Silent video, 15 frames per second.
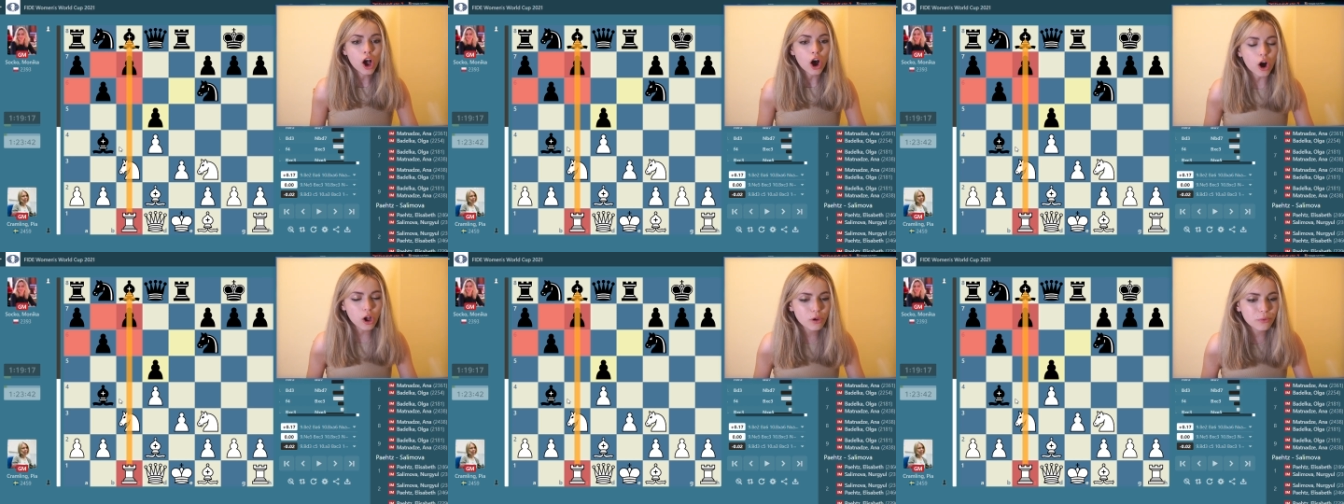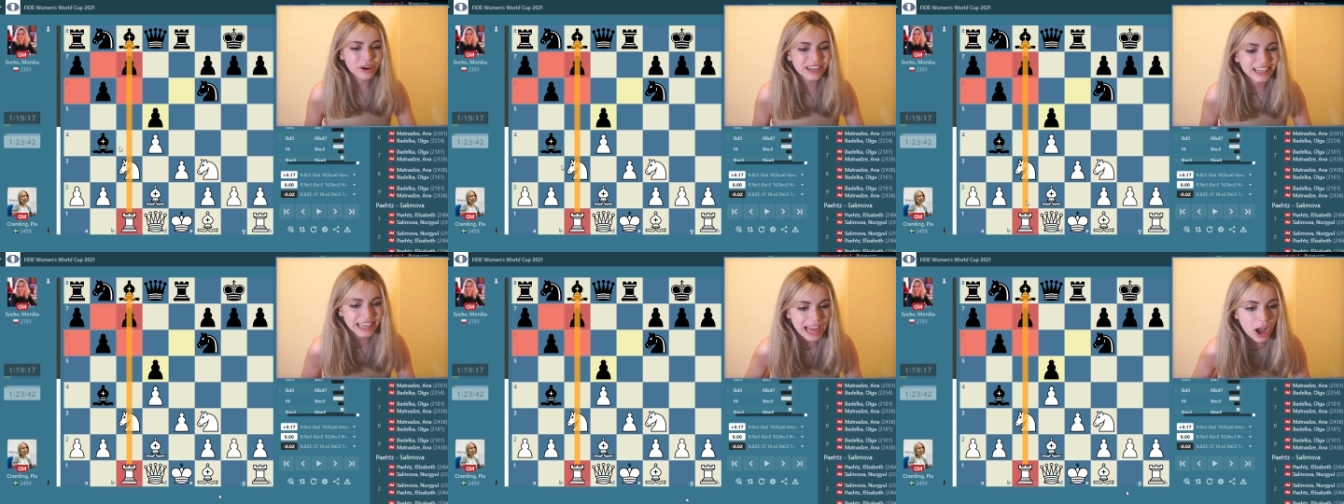
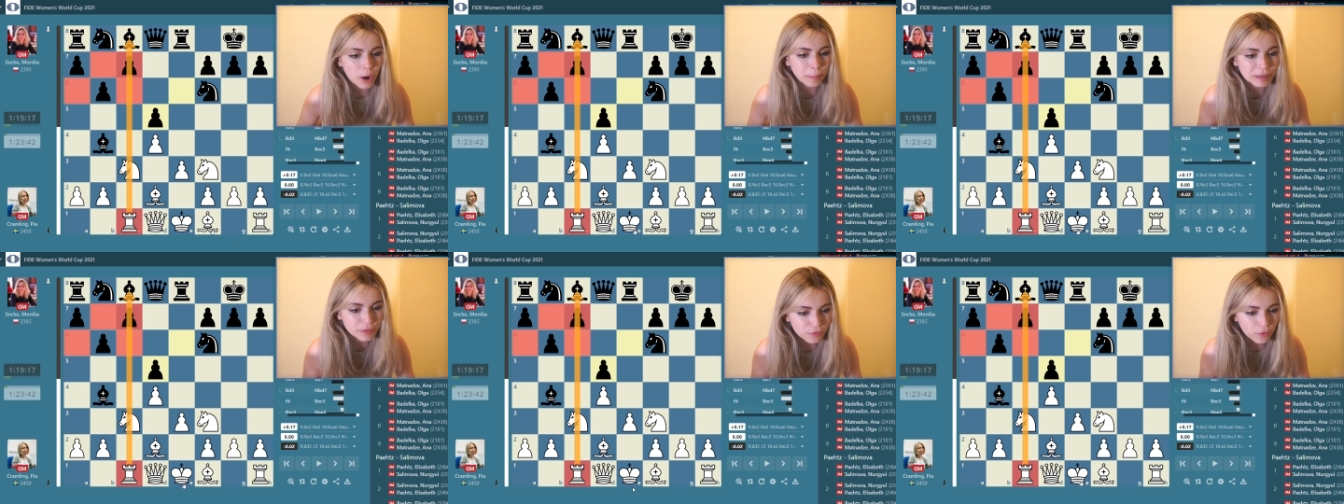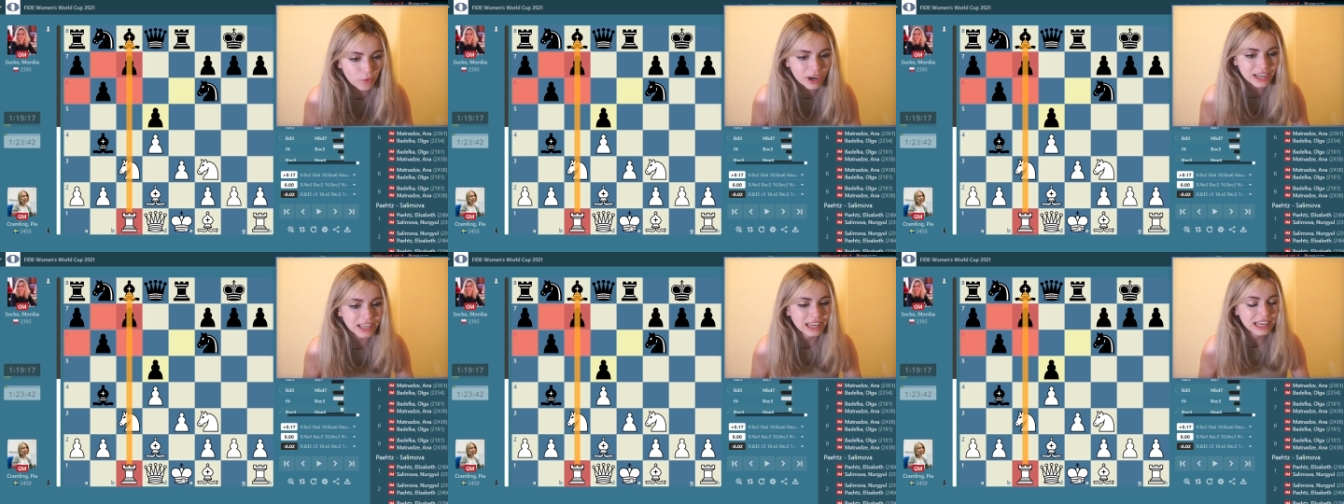already now
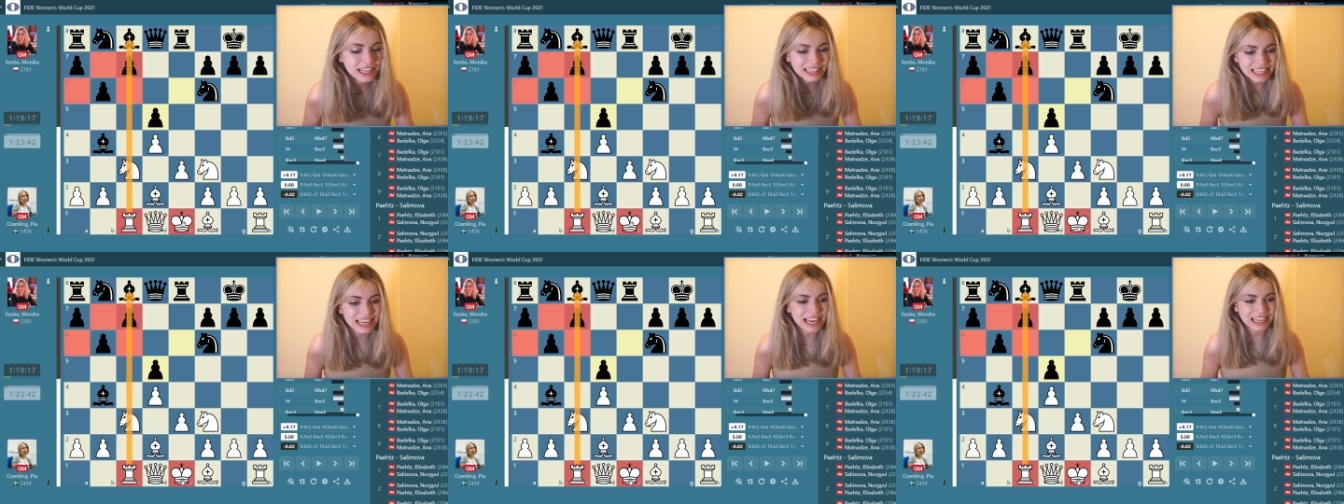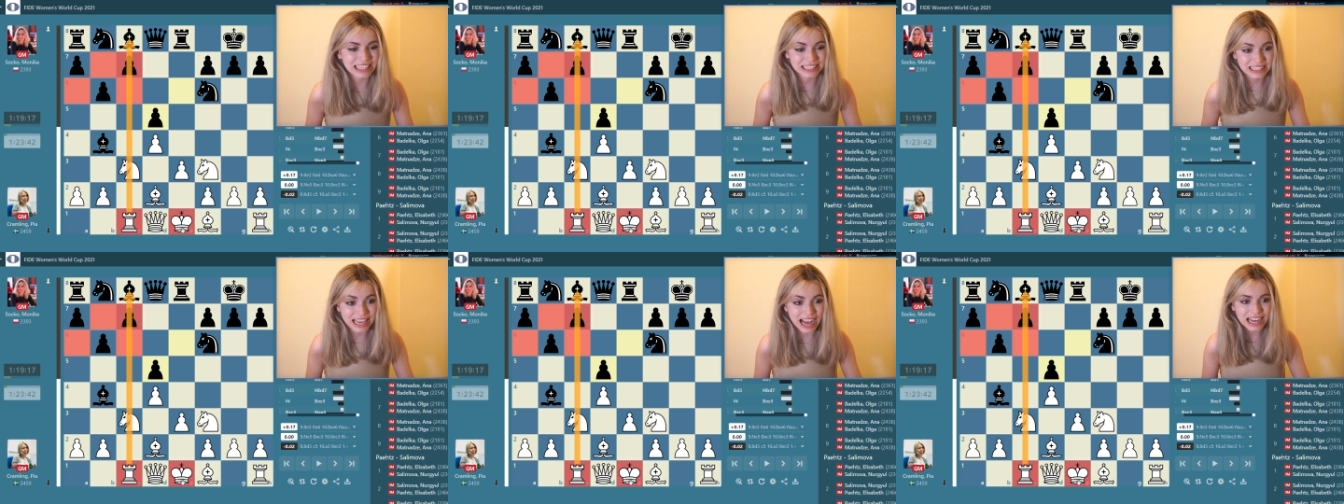before the king
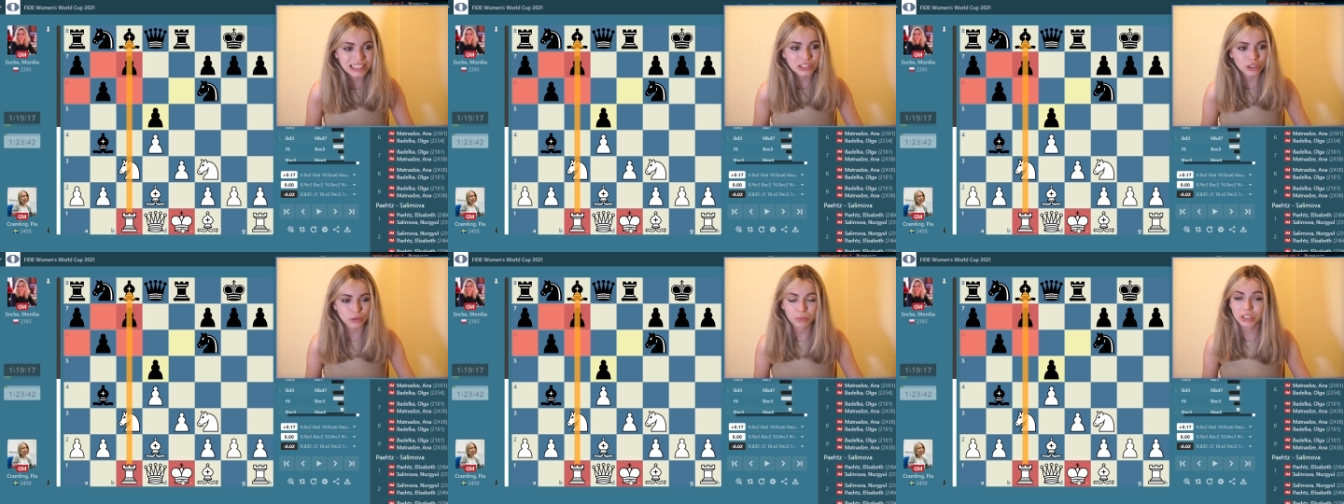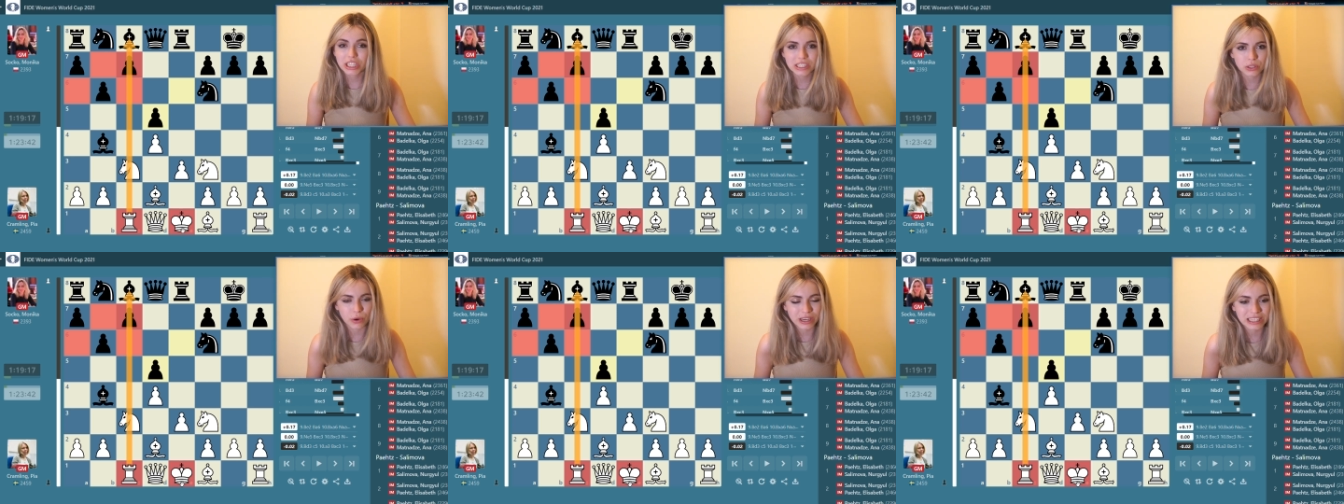is castled, which
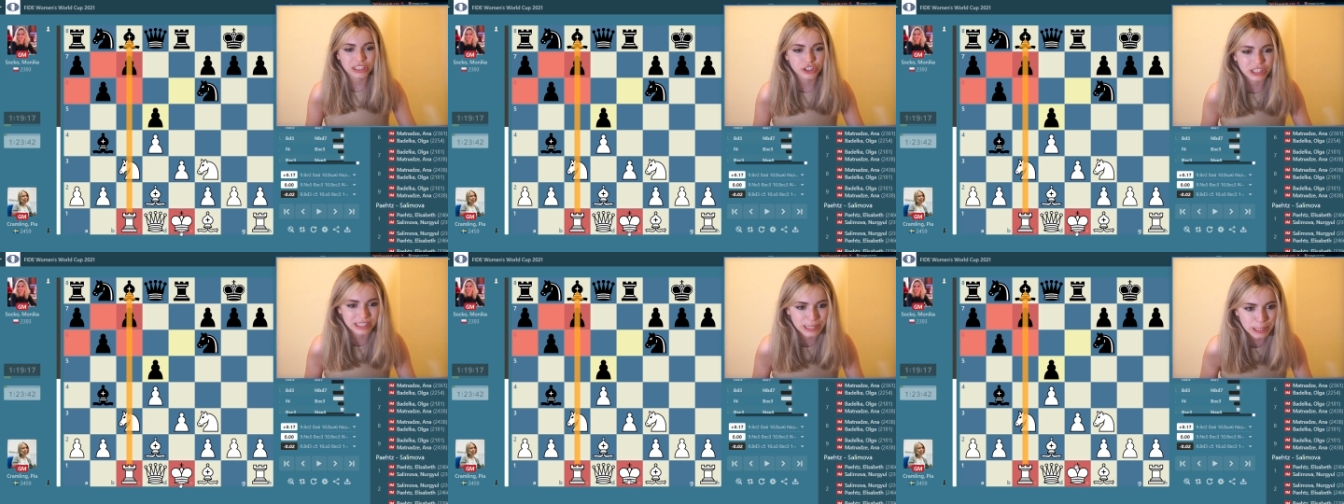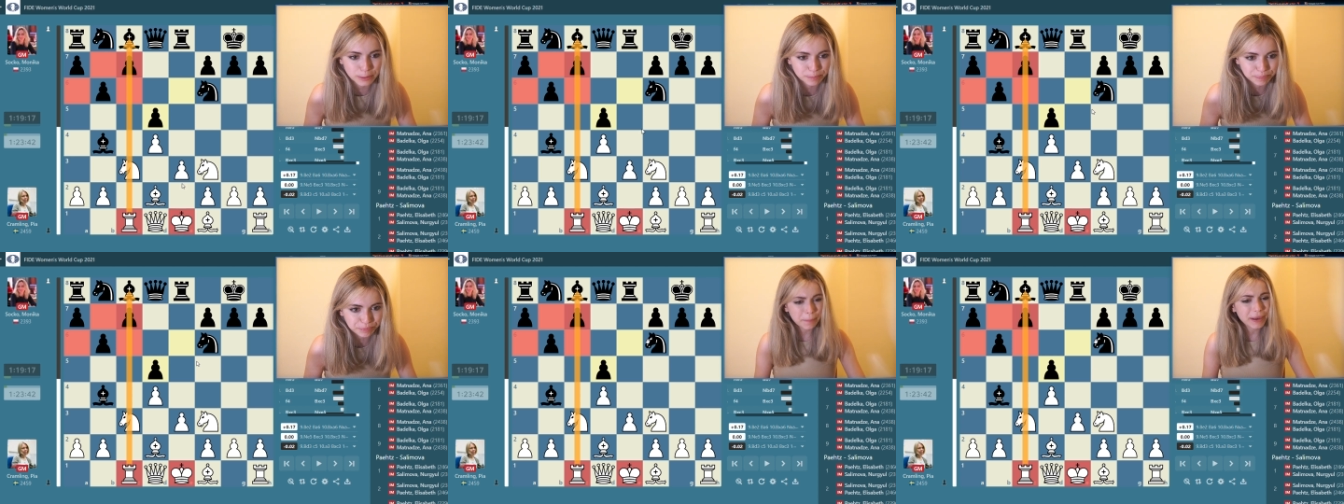is quite interesting.
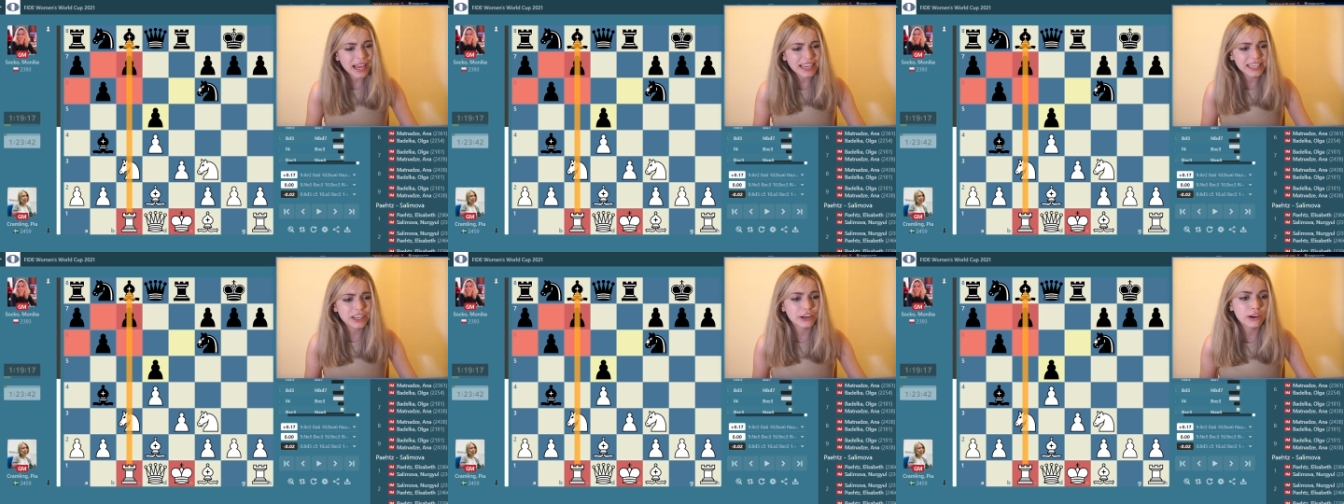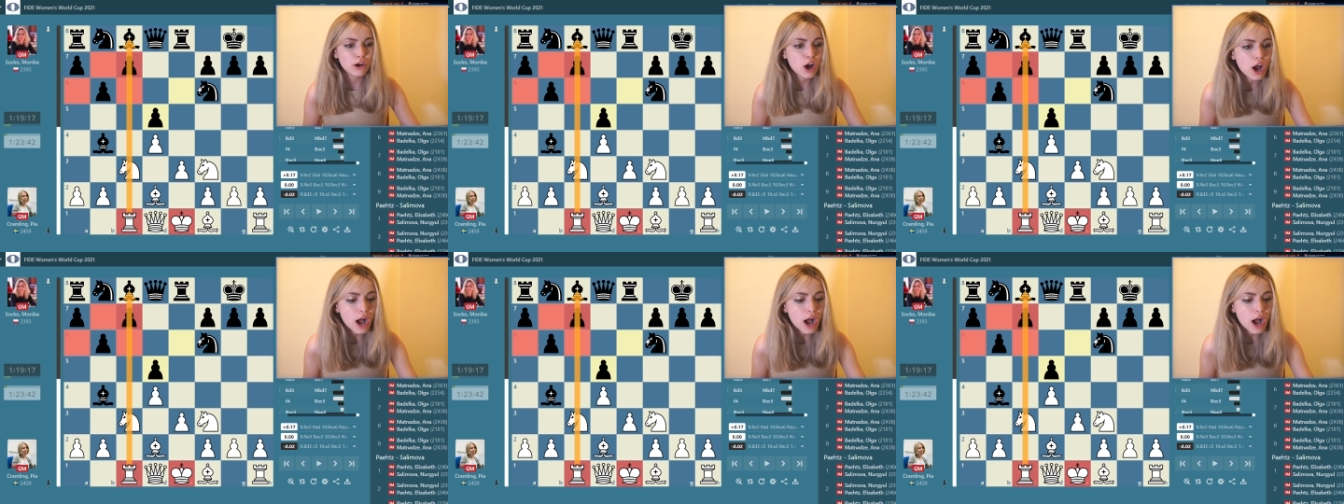Black here